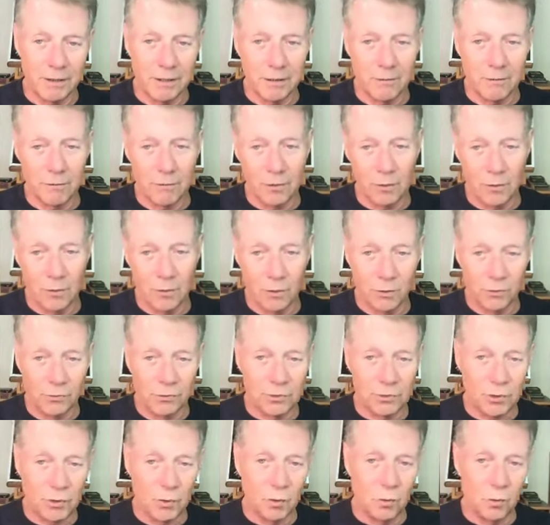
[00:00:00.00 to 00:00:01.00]
They were the old
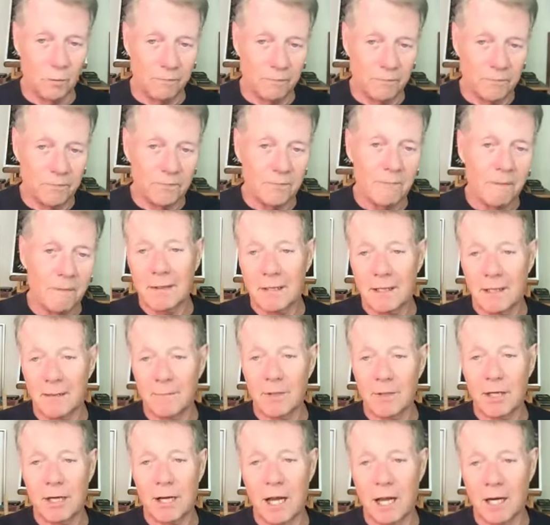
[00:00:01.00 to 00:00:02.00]
school
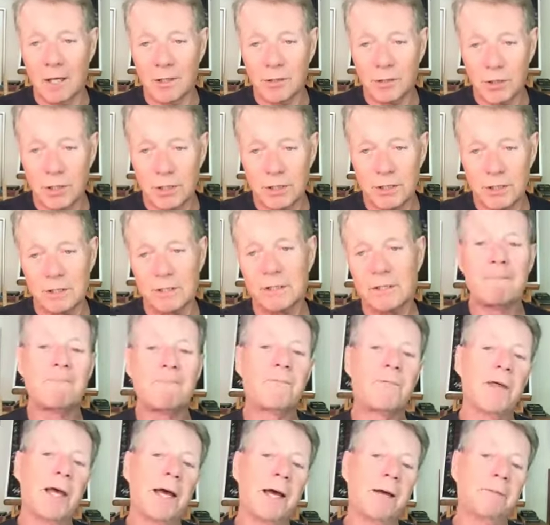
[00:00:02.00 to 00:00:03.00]
immunologists
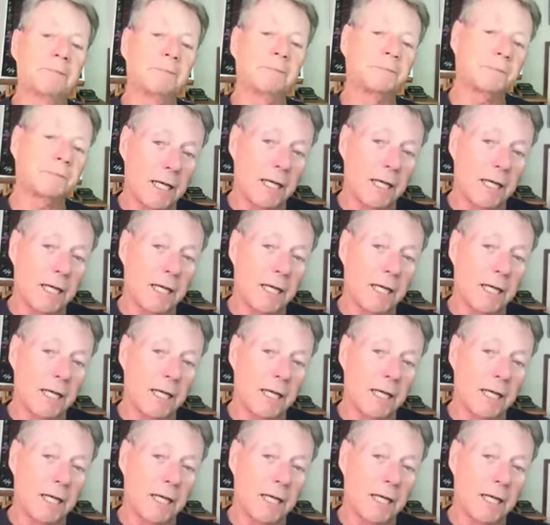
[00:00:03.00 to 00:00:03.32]
that